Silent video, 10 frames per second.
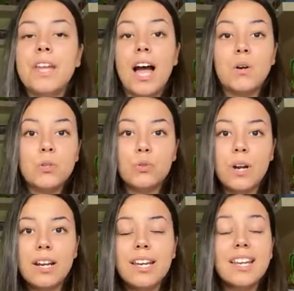I was
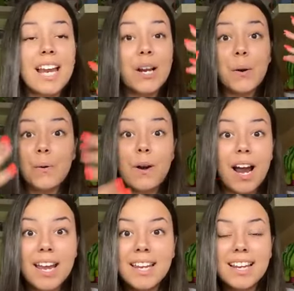running and
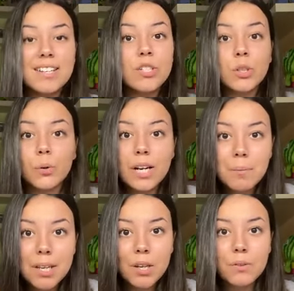crying and
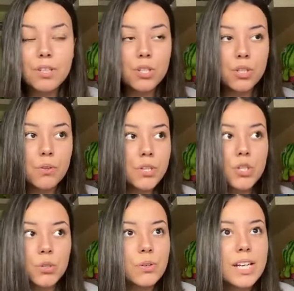screaming on the, on the
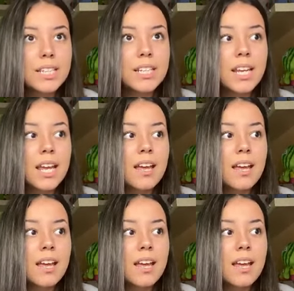street,